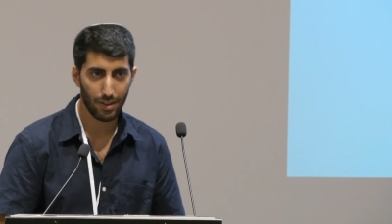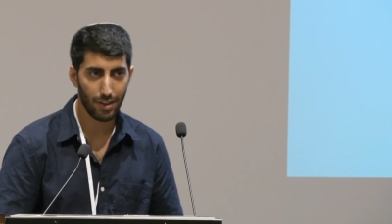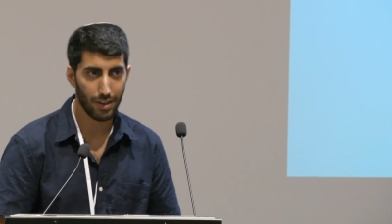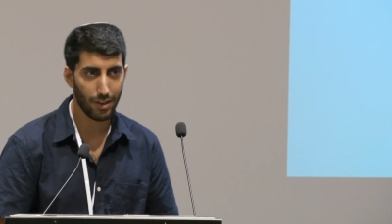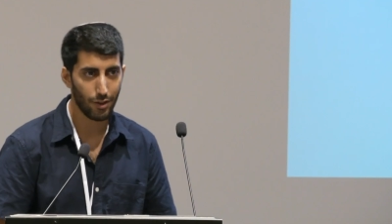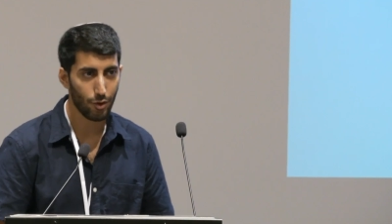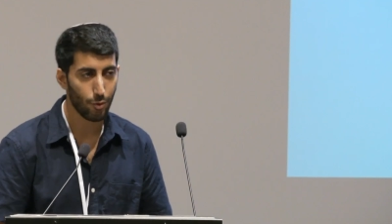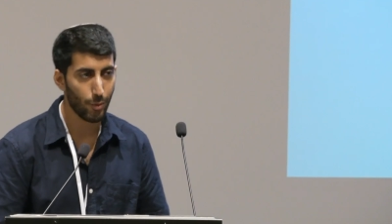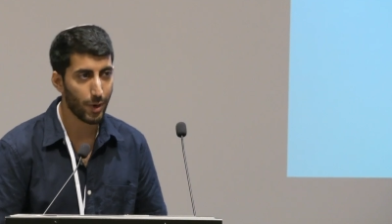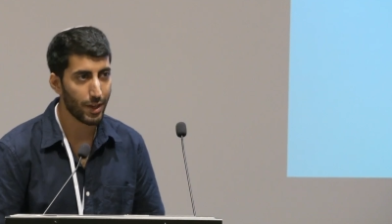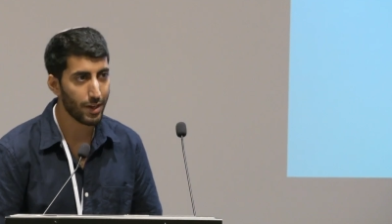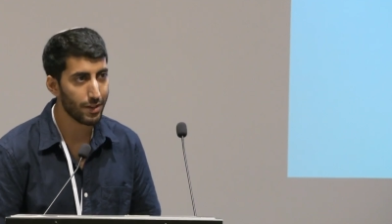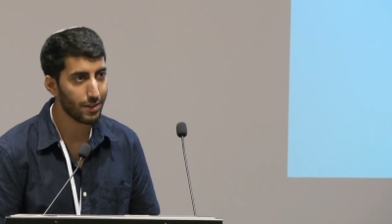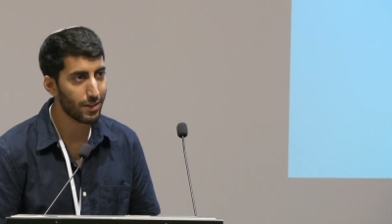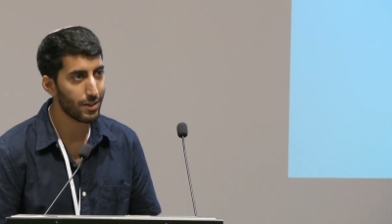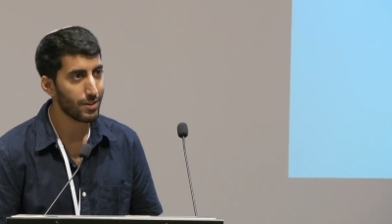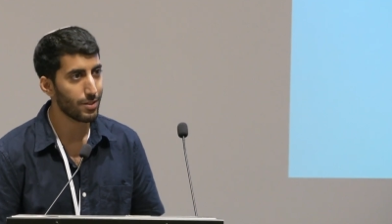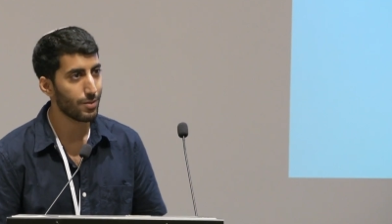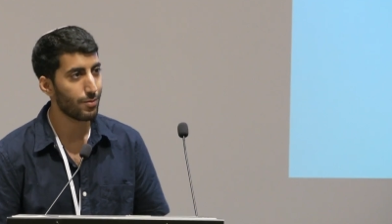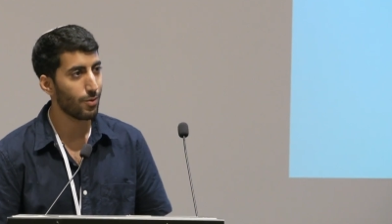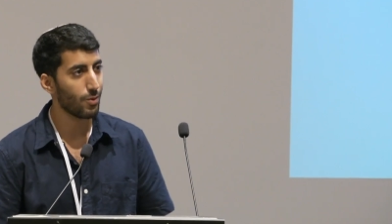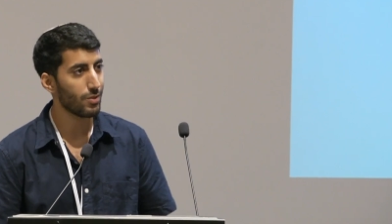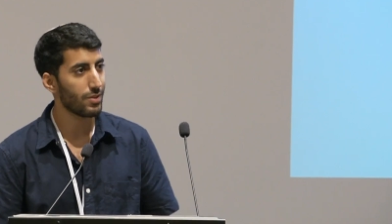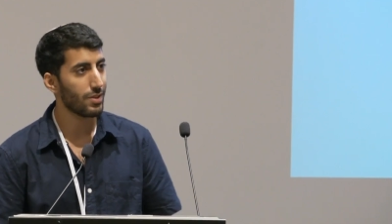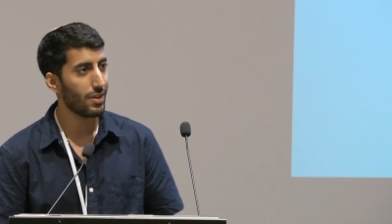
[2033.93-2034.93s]

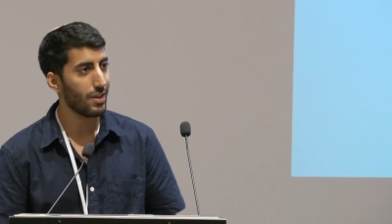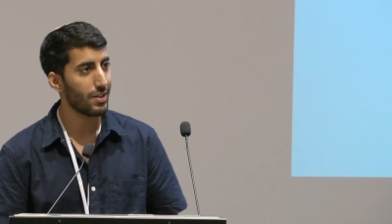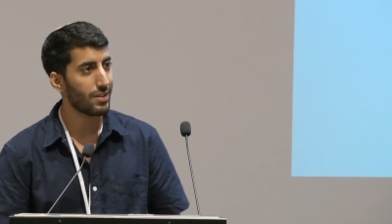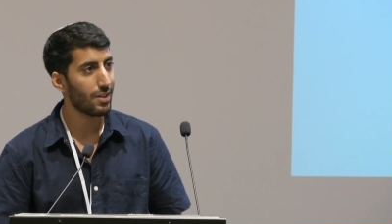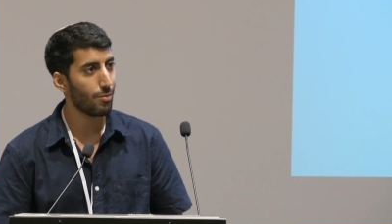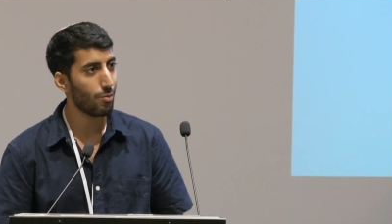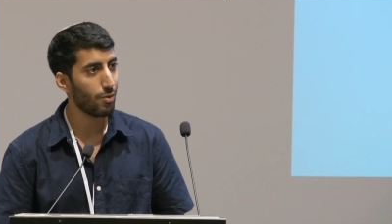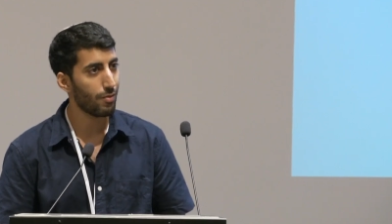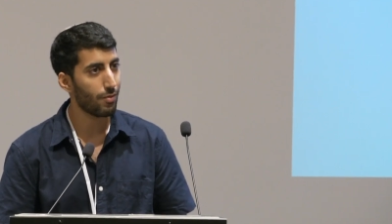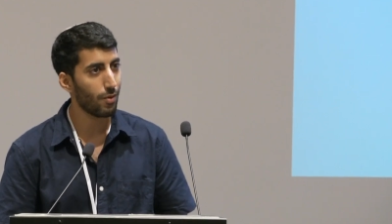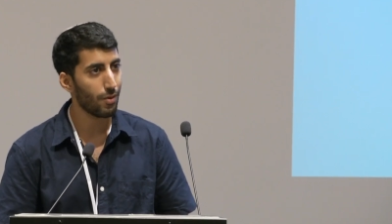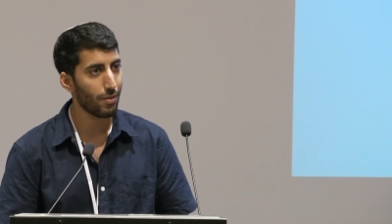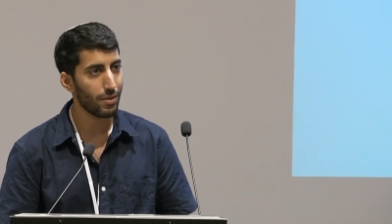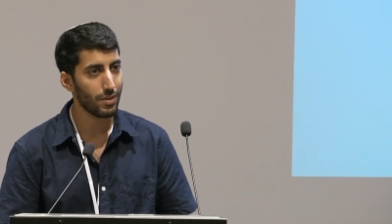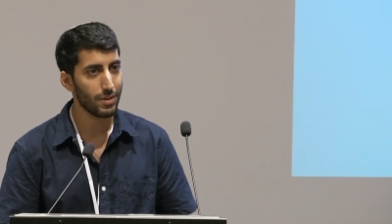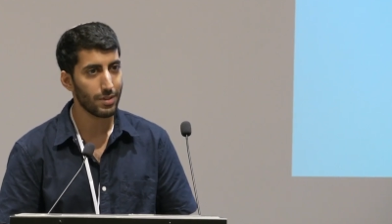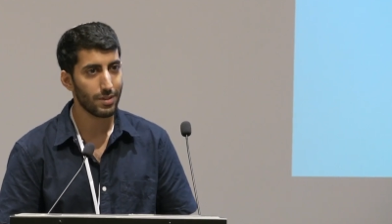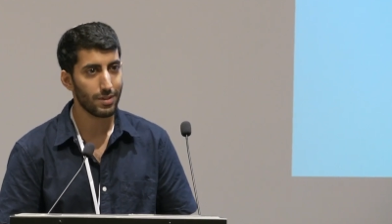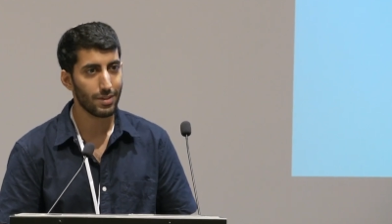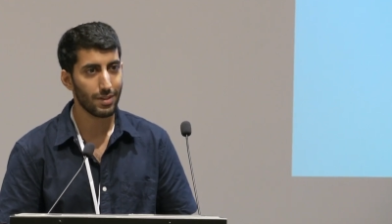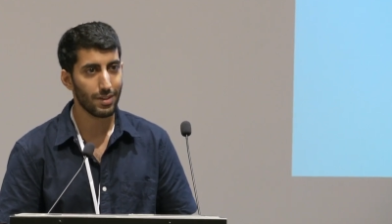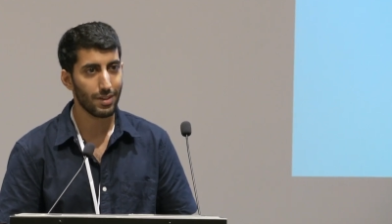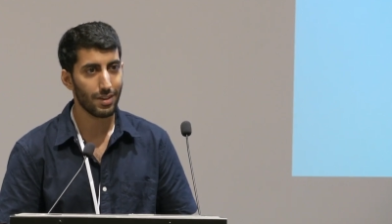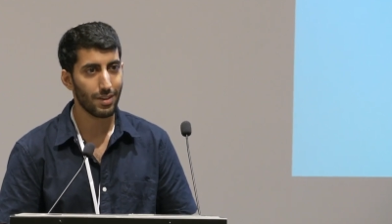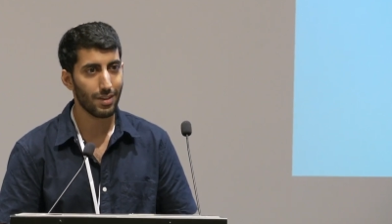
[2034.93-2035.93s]
Humanities for selecting me for
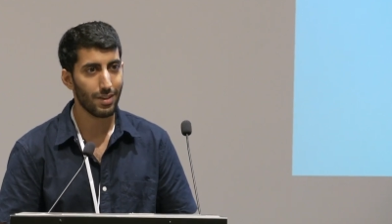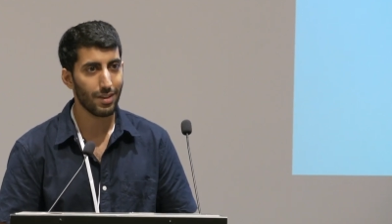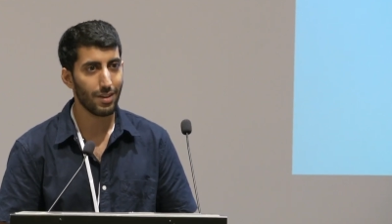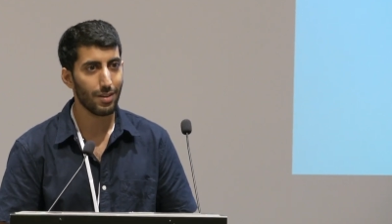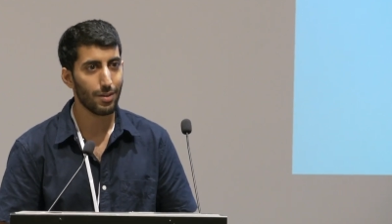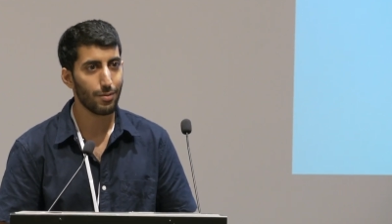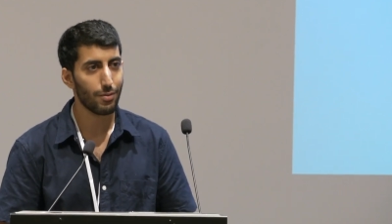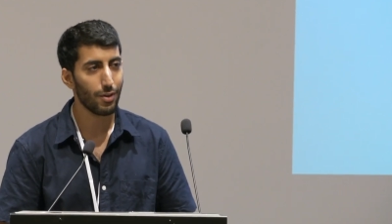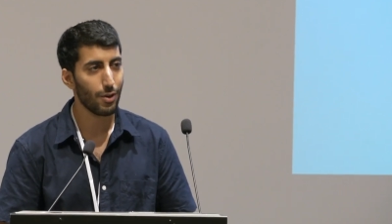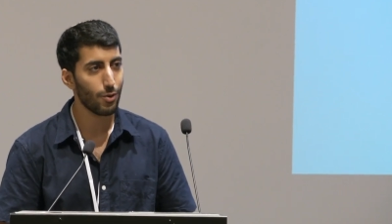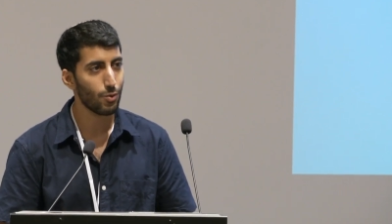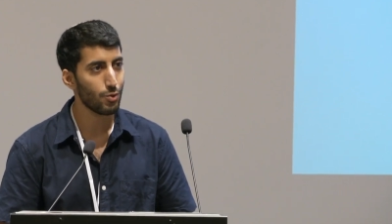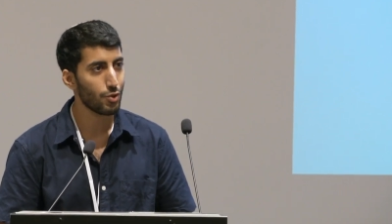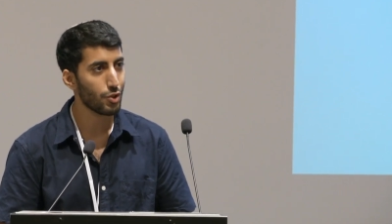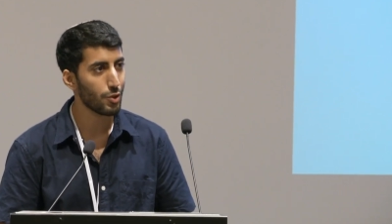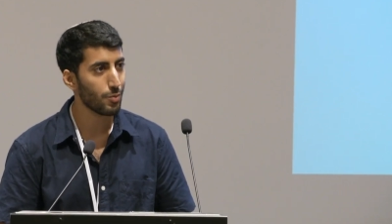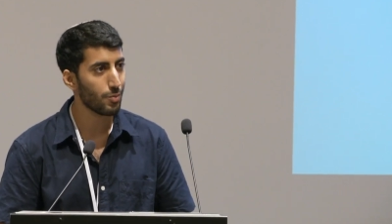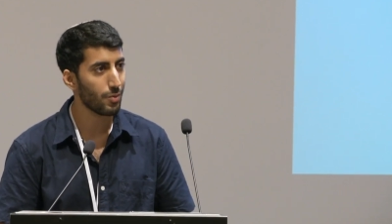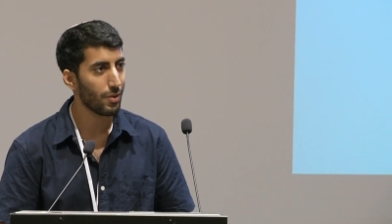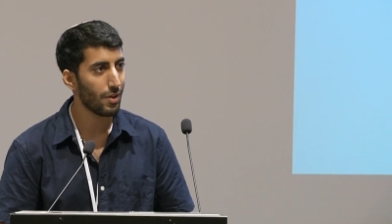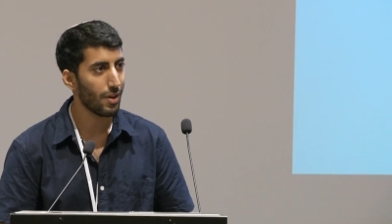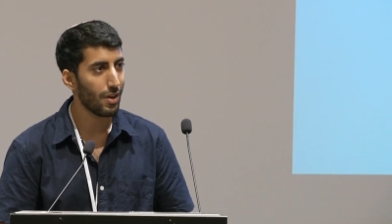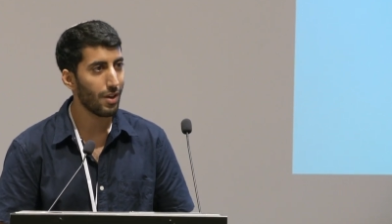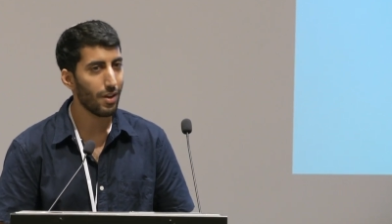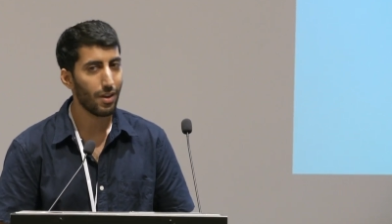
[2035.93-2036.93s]
this
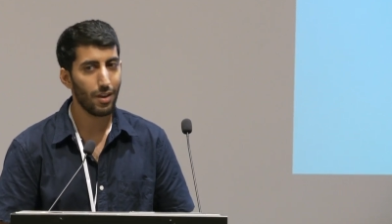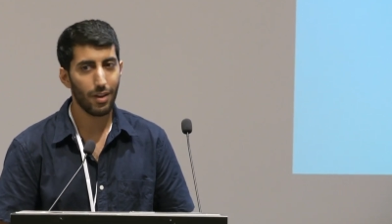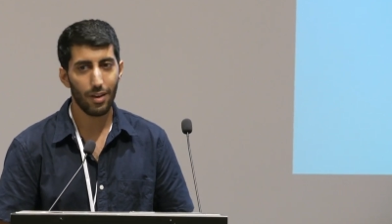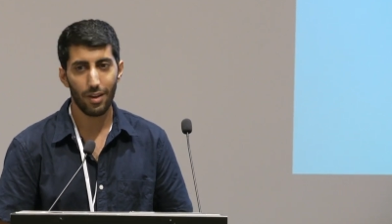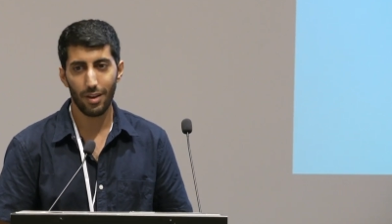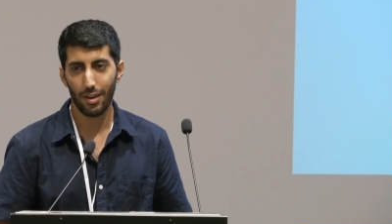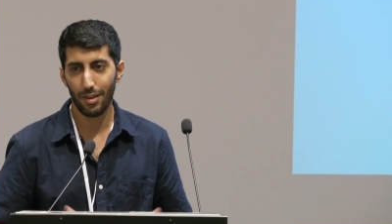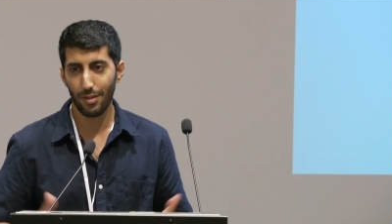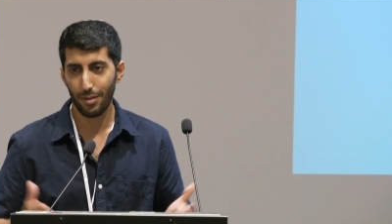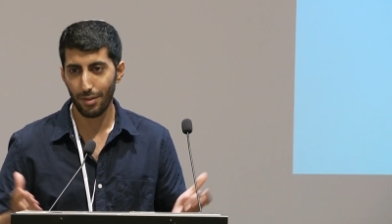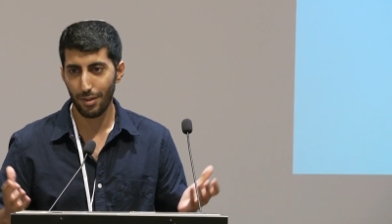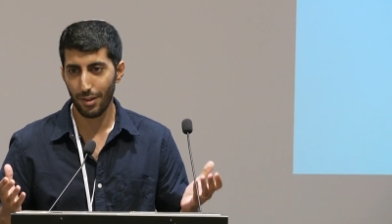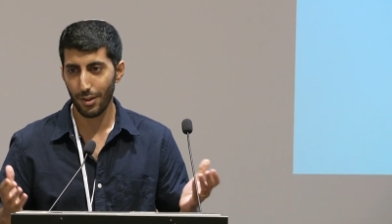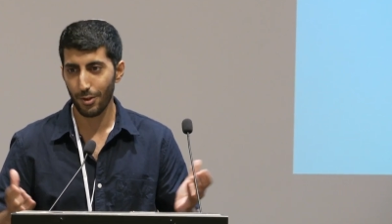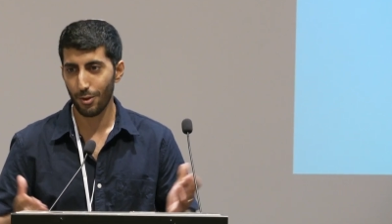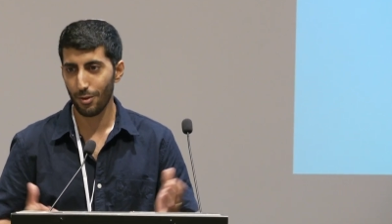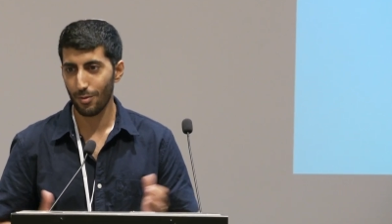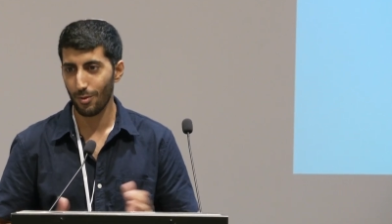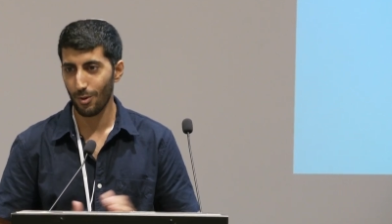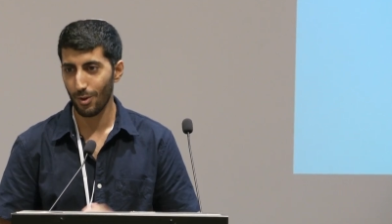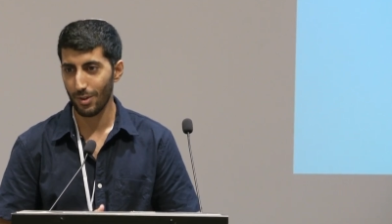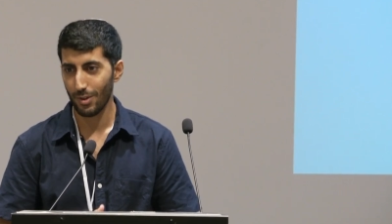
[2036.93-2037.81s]
fellowship. And thank you for